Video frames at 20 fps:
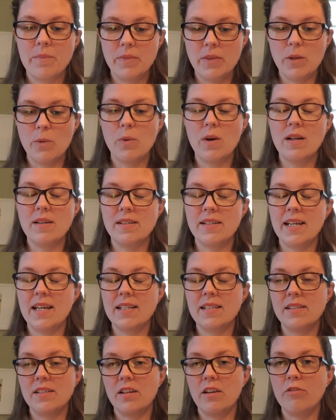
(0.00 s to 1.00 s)
the one
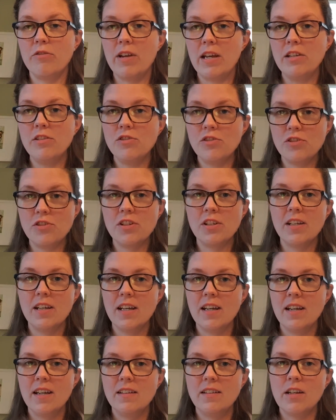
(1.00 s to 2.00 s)
that arranged
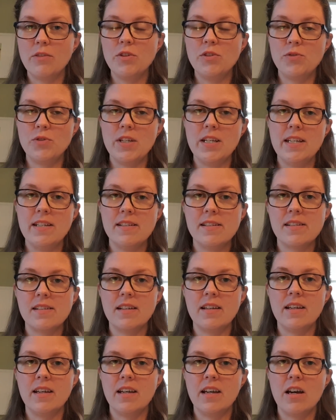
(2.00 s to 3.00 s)
the retreat,
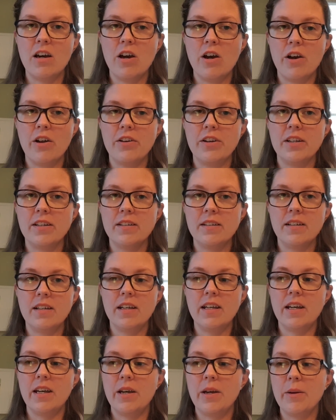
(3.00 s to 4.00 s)
her
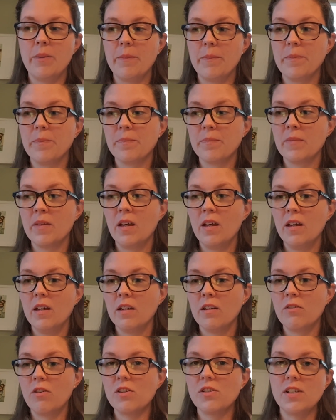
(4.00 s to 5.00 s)

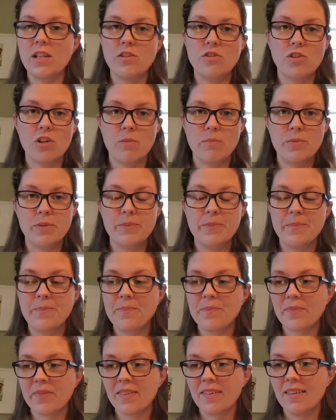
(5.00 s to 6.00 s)
cross-stitch shop.
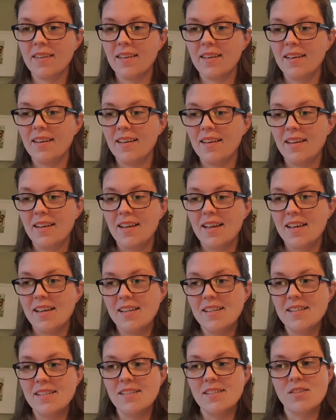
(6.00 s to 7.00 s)

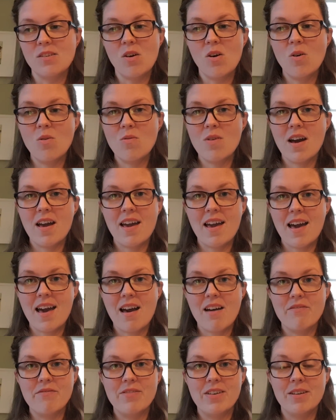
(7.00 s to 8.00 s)
So I
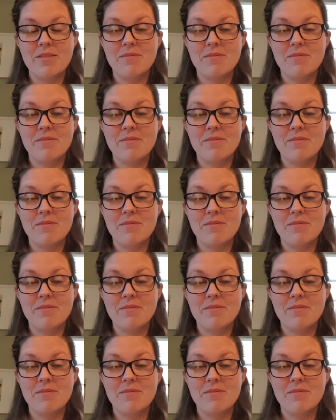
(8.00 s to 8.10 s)
have